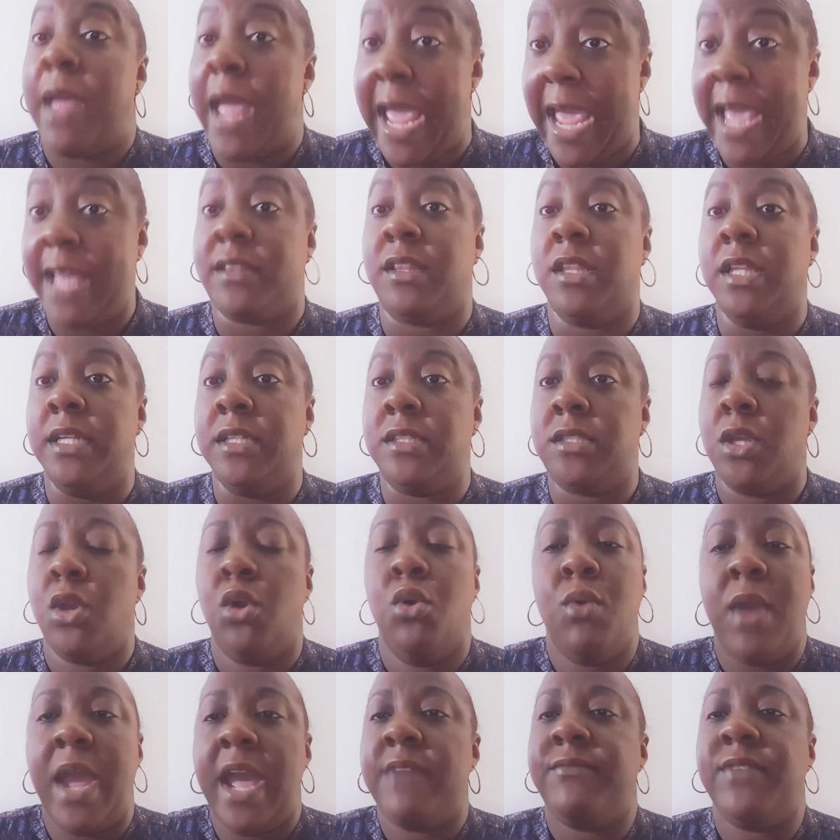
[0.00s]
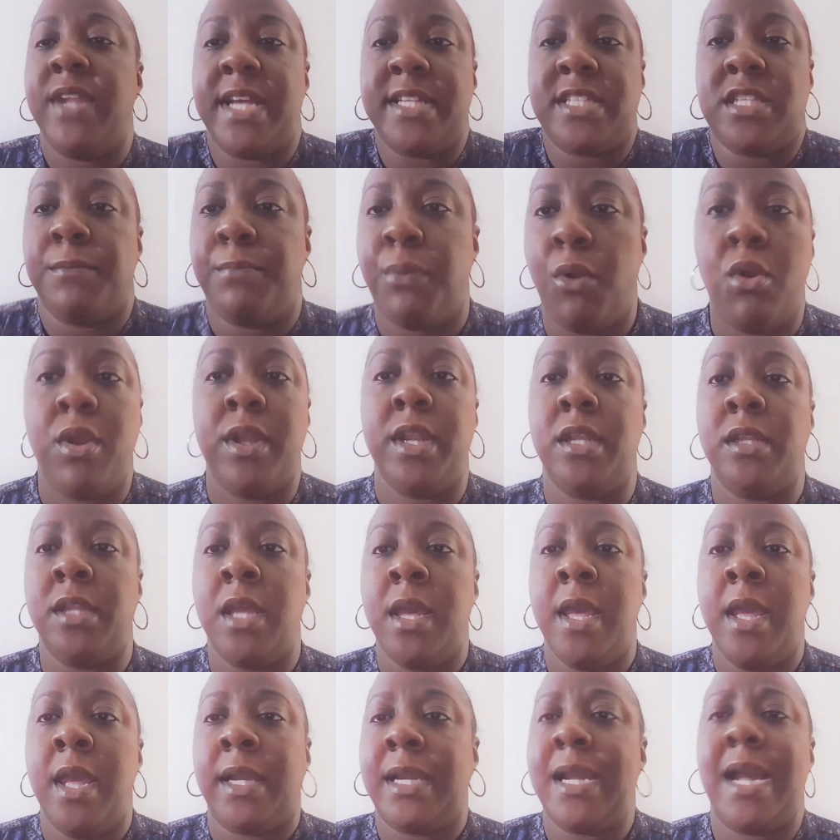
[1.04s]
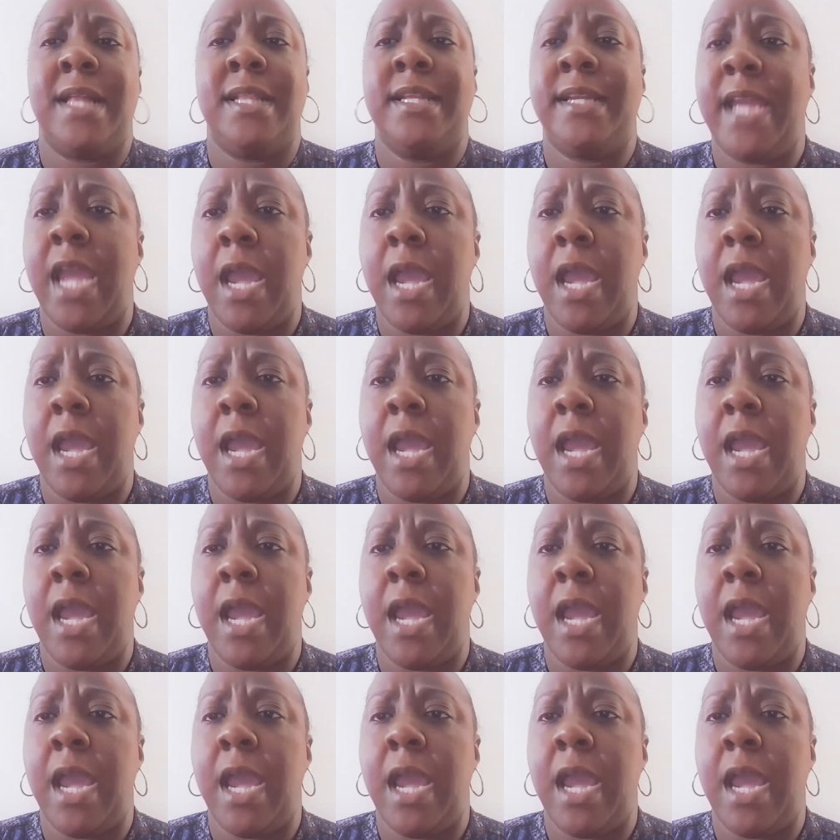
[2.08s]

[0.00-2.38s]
athletes who have not supported Colin